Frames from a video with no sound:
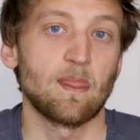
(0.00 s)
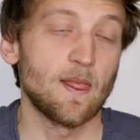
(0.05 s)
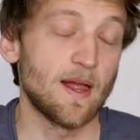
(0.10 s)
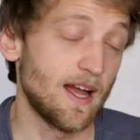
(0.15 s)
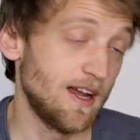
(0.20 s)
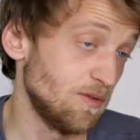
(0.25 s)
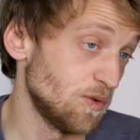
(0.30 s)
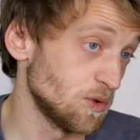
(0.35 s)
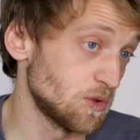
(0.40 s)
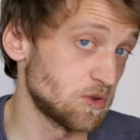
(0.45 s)

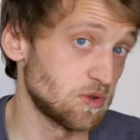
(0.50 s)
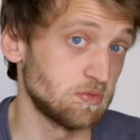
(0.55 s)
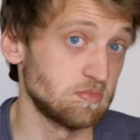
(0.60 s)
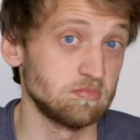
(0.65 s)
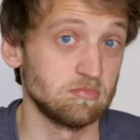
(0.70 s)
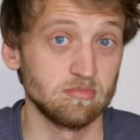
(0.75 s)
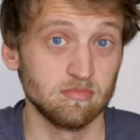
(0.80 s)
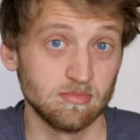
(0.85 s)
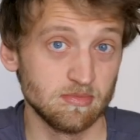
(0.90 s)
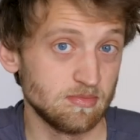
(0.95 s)
I would
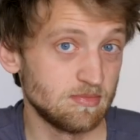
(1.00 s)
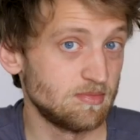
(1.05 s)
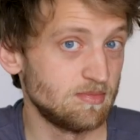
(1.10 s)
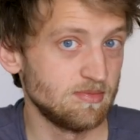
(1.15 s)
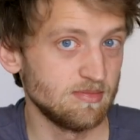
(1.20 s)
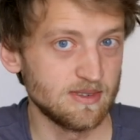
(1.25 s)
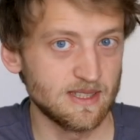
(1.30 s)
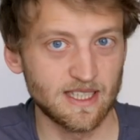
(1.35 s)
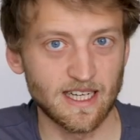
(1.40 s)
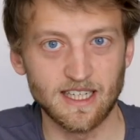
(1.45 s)

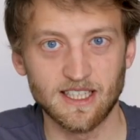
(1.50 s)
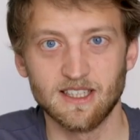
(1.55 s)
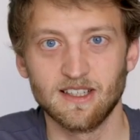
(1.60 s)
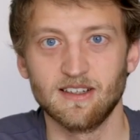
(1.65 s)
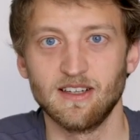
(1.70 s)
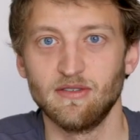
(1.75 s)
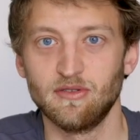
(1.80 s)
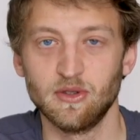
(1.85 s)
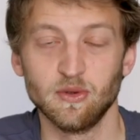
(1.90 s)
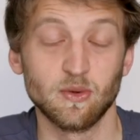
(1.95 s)
take,
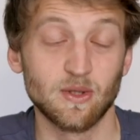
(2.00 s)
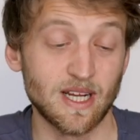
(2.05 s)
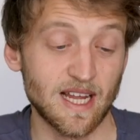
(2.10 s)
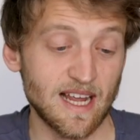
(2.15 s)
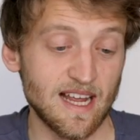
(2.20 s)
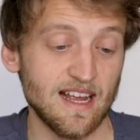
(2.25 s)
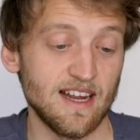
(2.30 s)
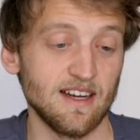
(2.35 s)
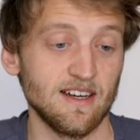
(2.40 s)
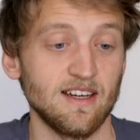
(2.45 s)
if you
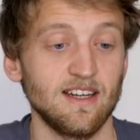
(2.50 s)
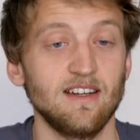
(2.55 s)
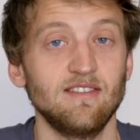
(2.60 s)
can,